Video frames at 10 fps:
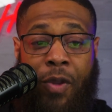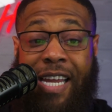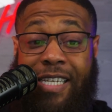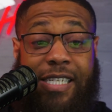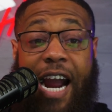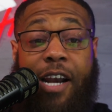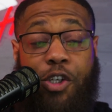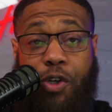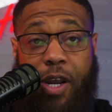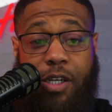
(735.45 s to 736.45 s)
in signing
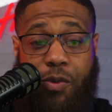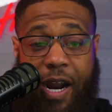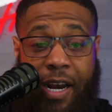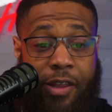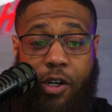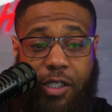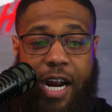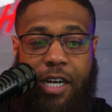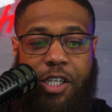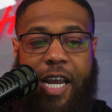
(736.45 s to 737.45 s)
trades, right? In their
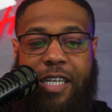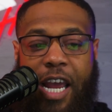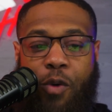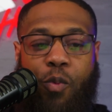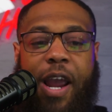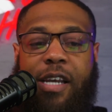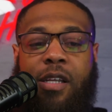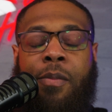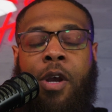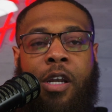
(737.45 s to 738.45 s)
signing trades, and raised
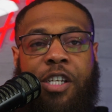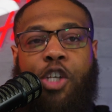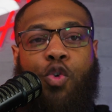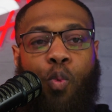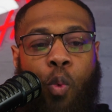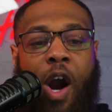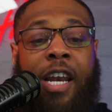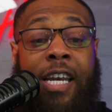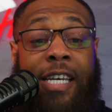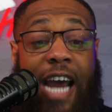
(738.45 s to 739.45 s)
them just
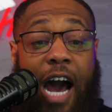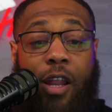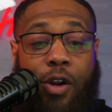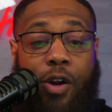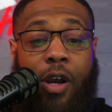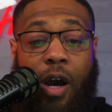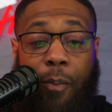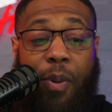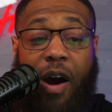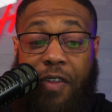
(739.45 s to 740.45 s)
$1
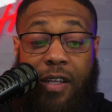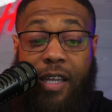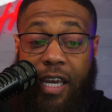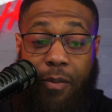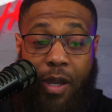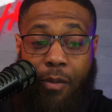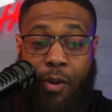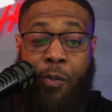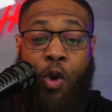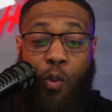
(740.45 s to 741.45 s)
above the league
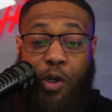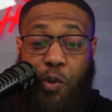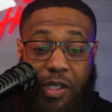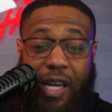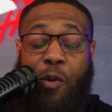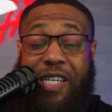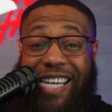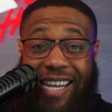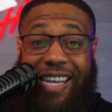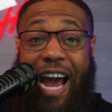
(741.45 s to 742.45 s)
minimum, which
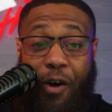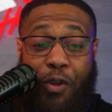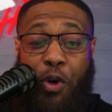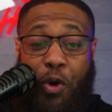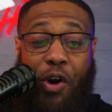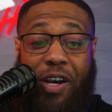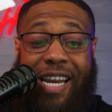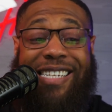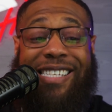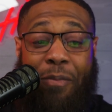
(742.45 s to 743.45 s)
allowed the New York
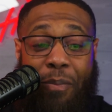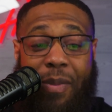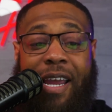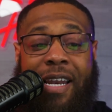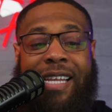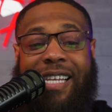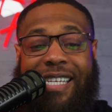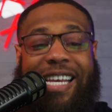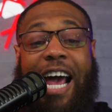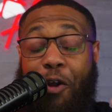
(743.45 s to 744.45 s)
Knicks to meet the
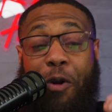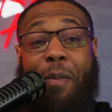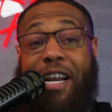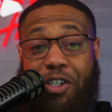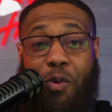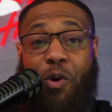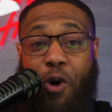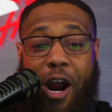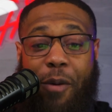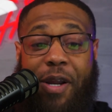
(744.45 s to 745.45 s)
salary matching
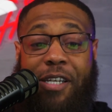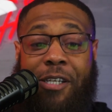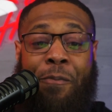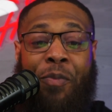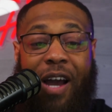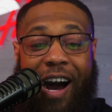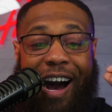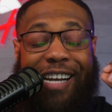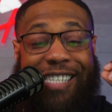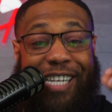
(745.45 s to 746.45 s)
requirements
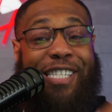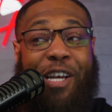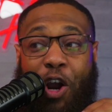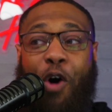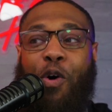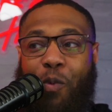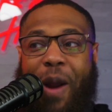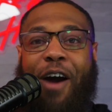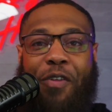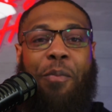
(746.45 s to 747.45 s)
to go
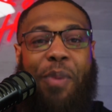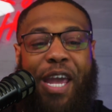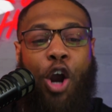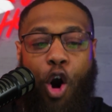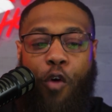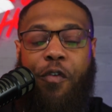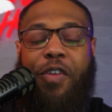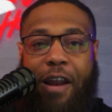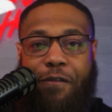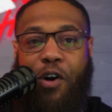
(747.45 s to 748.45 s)
around them being over
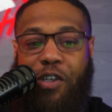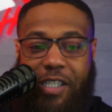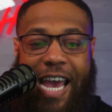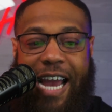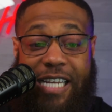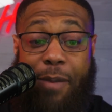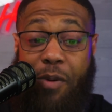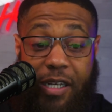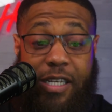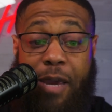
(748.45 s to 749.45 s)
that first tax apron.
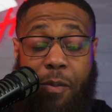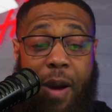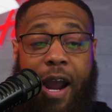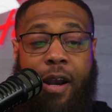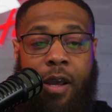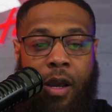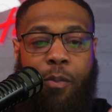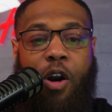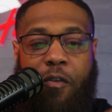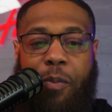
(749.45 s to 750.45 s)
Because keep in mind,
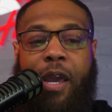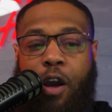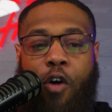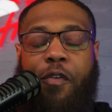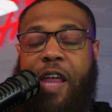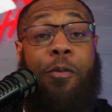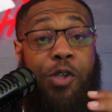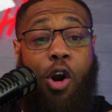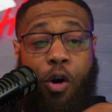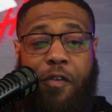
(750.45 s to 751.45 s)
part of being over
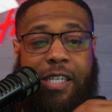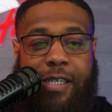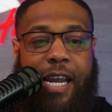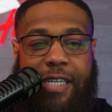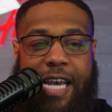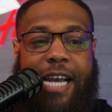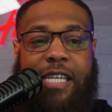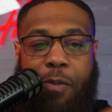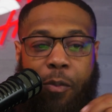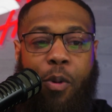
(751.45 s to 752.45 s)
the second tax
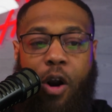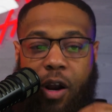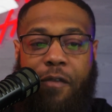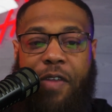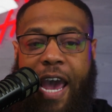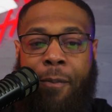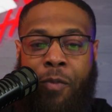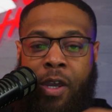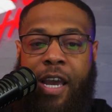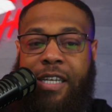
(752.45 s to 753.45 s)
apron, part of that
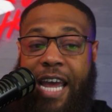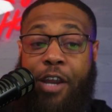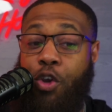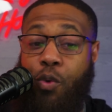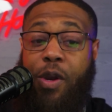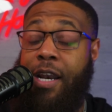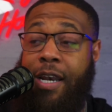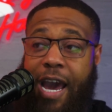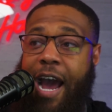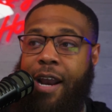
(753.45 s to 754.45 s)
is that you
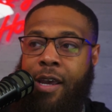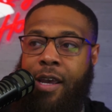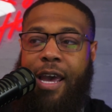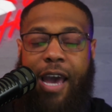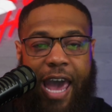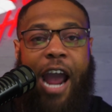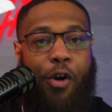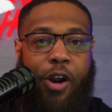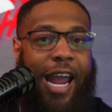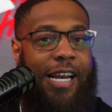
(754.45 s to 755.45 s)
cannot
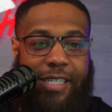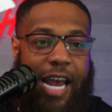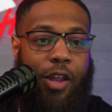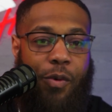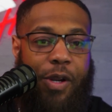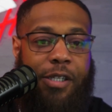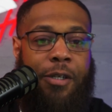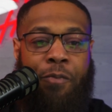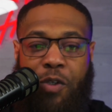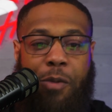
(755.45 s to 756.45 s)
aggregate salaries
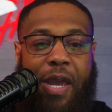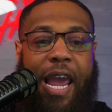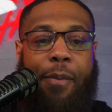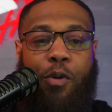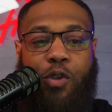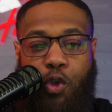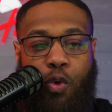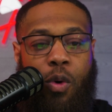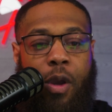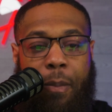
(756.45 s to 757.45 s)
to be able
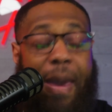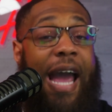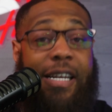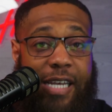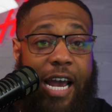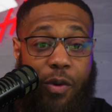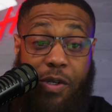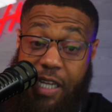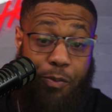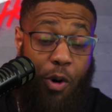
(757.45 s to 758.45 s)
to match salaries.
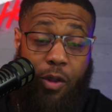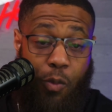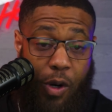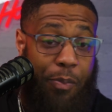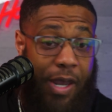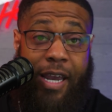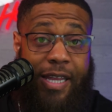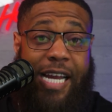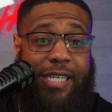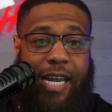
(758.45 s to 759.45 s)
That's part of what being in
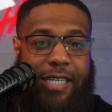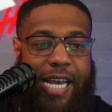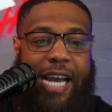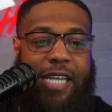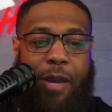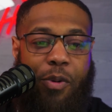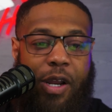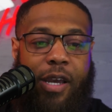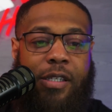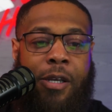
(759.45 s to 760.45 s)
that second tax apron
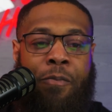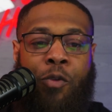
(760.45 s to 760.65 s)
is.